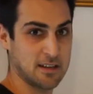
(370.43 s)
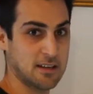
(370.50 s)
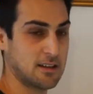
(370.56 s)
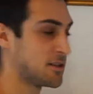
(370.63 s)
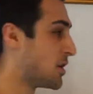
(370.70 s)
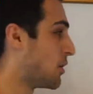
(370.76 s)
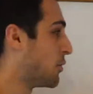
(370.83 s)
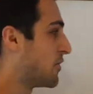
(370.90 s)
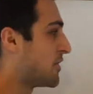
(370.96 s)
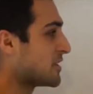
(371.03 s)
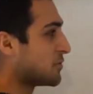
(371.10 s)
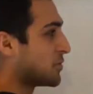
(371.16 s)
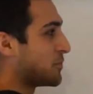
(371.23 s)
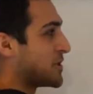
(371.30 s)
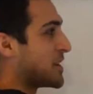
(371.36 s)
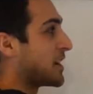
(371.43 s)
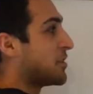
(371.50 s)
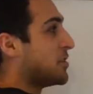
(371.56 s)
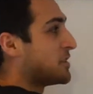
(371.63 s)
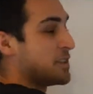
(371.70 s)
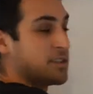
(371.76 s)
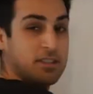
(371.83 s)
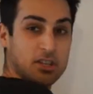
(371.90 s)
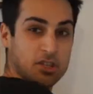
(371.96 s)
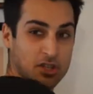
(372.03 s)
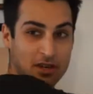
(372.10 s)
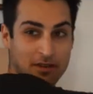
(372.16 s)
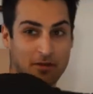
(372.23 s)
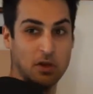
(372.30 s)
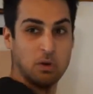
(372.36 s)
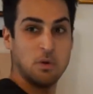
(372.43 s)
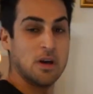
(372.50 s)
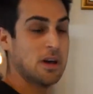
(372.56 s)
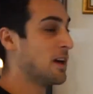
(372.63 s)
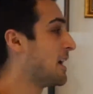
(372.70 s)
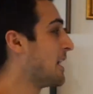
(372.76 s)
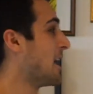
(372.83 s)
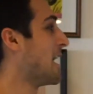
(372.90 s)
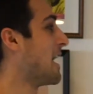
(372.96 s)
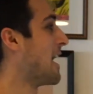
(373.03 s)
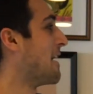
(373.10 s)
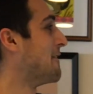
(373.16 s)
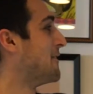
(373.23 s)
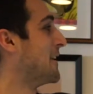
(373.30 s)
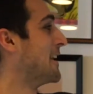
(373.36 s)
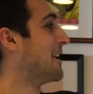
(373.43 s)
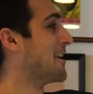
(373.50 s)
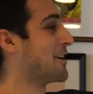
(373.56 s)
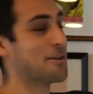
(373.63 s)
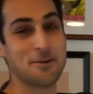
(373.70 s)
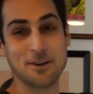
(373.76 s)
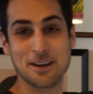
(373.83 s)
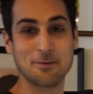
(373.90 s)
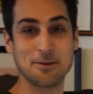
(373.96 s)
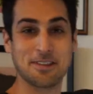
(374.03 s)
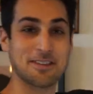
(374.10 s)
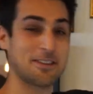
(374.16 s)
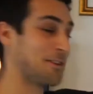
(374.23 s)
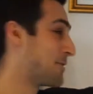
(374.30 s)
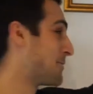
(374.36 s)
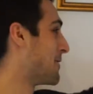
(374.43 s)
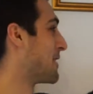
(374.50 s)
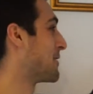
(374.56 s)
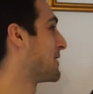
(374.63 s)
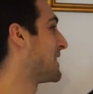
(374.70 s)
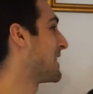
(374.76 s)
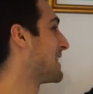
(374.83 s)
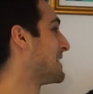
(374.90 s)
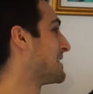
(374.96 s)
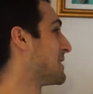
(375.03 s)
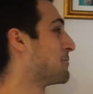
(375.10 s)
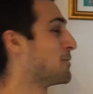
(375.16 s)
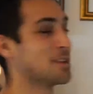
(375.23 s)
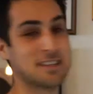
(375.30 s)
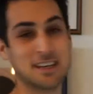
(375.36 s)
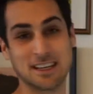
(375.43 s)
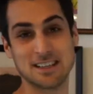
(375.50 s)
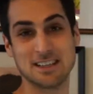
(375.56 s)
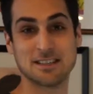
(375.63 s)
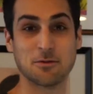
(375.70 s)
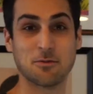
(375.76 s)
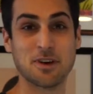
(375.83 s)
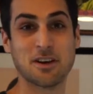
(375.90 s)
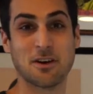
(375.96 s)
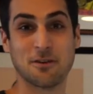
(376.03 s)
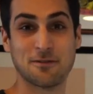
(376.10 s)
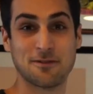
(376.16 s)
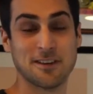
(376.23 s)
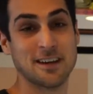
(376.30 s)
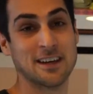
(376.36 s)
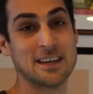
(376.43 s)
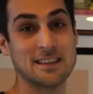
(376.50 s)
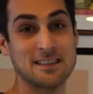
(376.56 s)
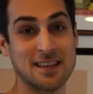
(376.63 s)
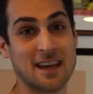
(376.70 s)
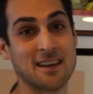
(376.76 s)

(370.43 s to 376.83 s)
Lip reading: So this would be a good decision. If you have a lottery with 200 tickets and one ticket is a win of a